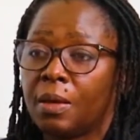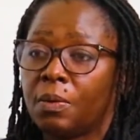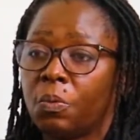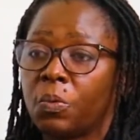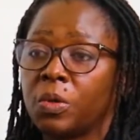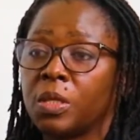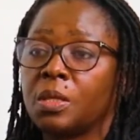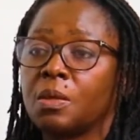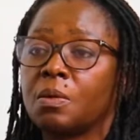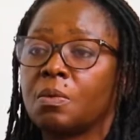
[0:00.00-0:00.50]

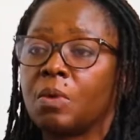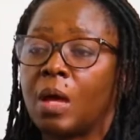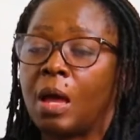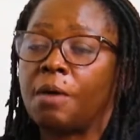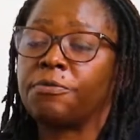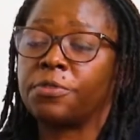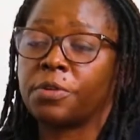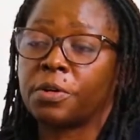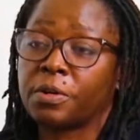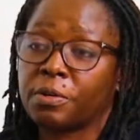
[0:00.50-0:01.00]
we are
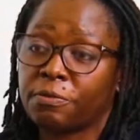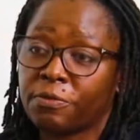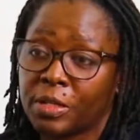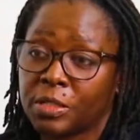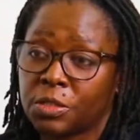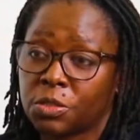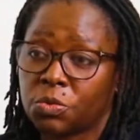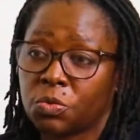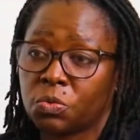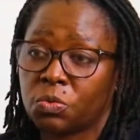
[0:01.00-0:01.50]

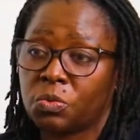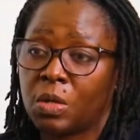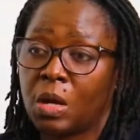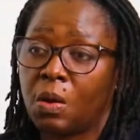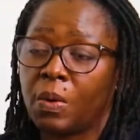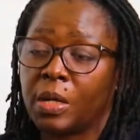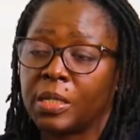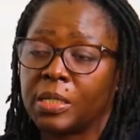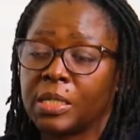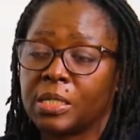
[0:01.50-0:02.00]
relevant to
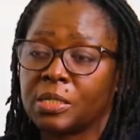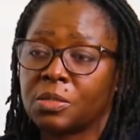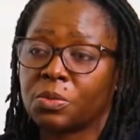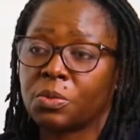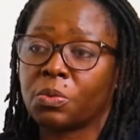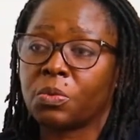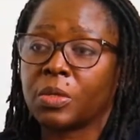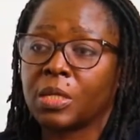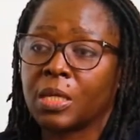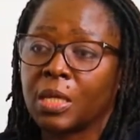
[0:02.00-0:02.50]
our needs, so
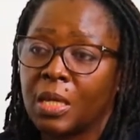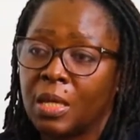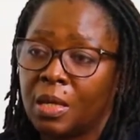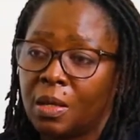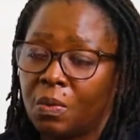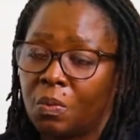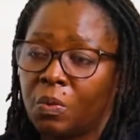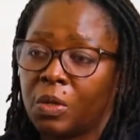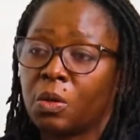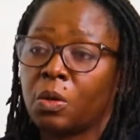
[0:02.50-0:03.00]
we
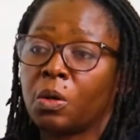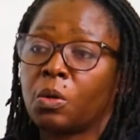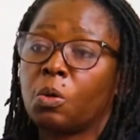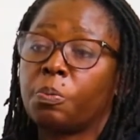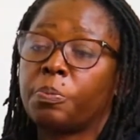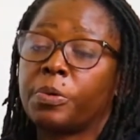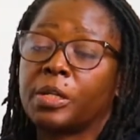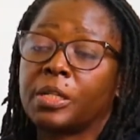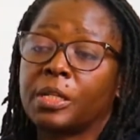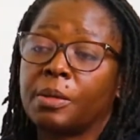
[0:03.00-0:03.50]

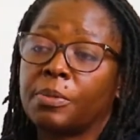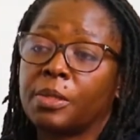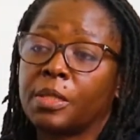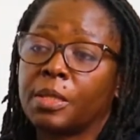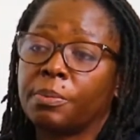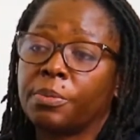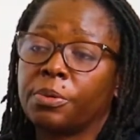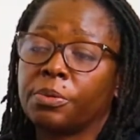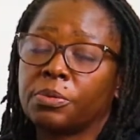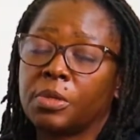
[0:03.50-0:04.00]
incorporate them
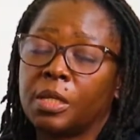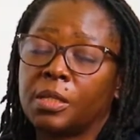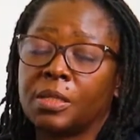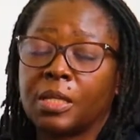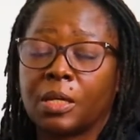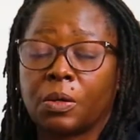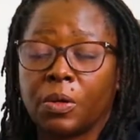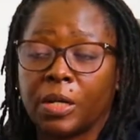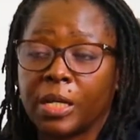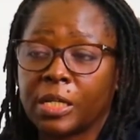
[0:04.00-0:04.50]
in
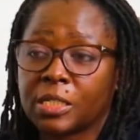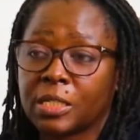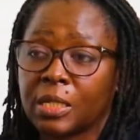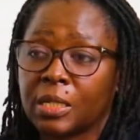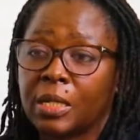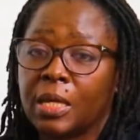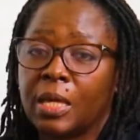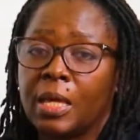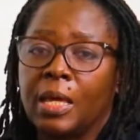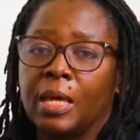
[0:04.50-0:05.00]
the collection.
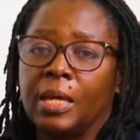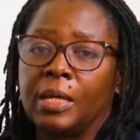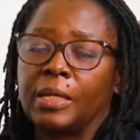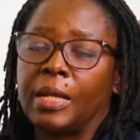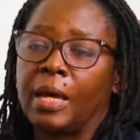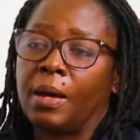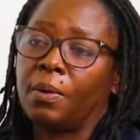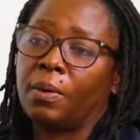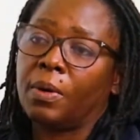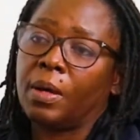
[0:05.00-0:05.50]

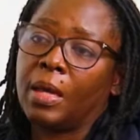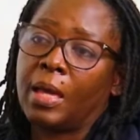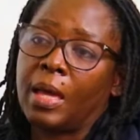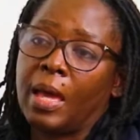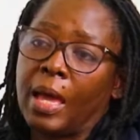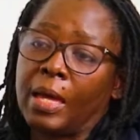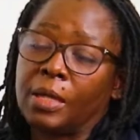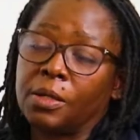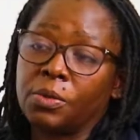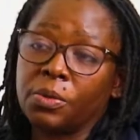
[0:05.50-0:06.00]
Now,
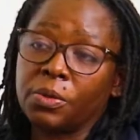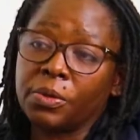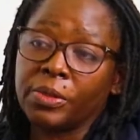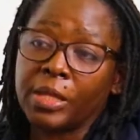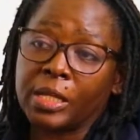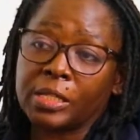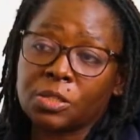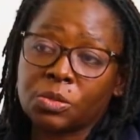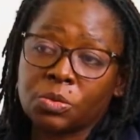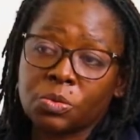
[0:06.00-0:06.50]
I know
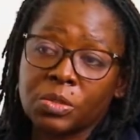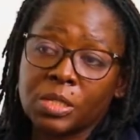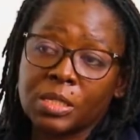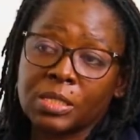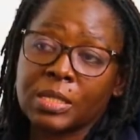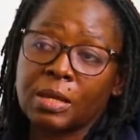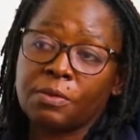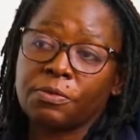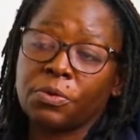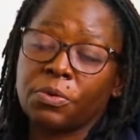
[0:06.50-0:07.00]
that
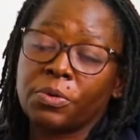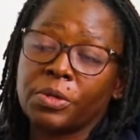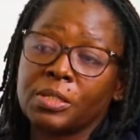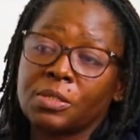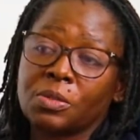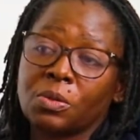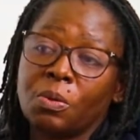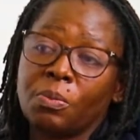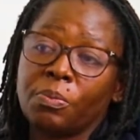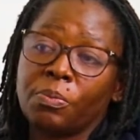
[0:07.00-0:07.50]
students have
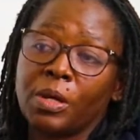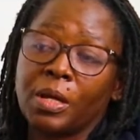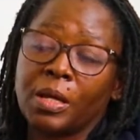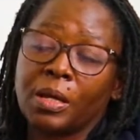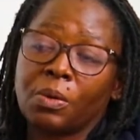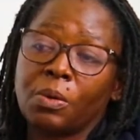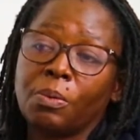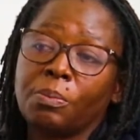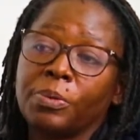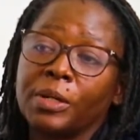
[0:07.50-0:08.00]
always
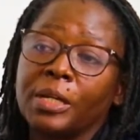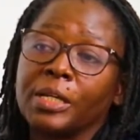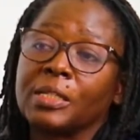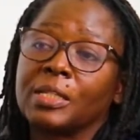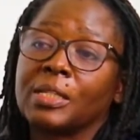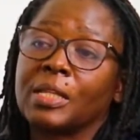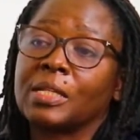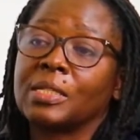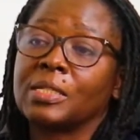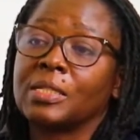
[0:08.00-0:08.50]
complained
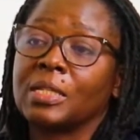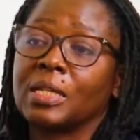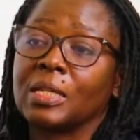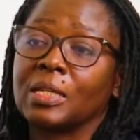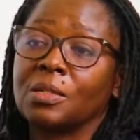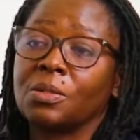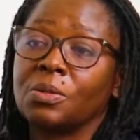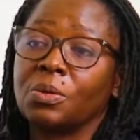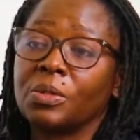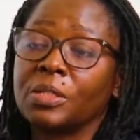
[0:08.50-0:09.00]
that they
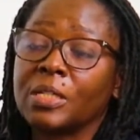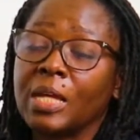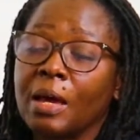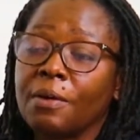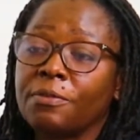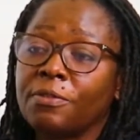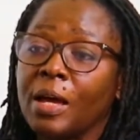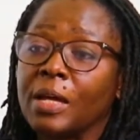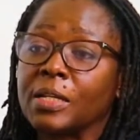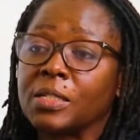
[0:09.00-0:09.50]
don't
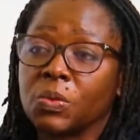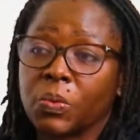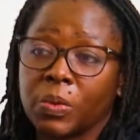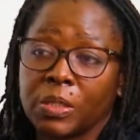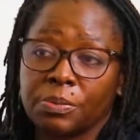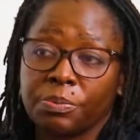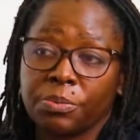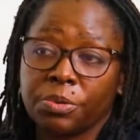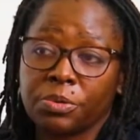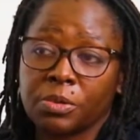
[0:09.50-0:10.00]
have
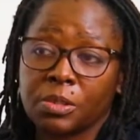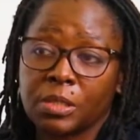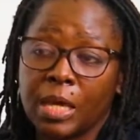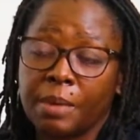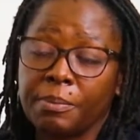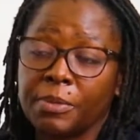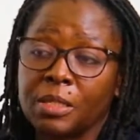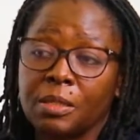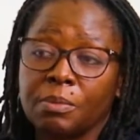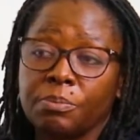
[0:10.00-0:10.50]
adequate books. I
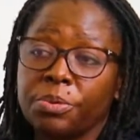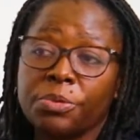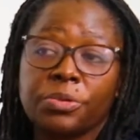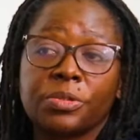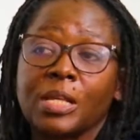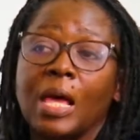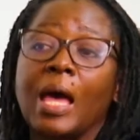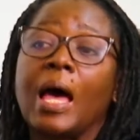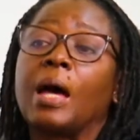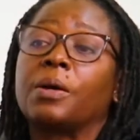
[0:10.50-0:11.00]
mean,
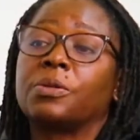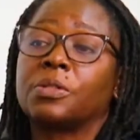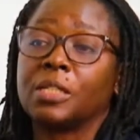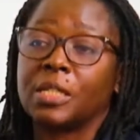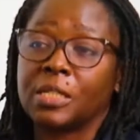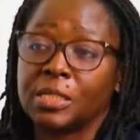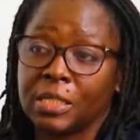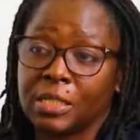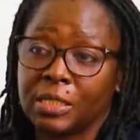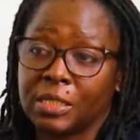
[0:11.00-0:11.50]
books are
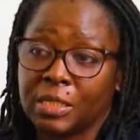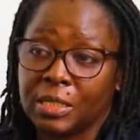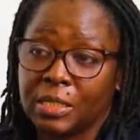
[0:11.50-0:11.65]
outdated.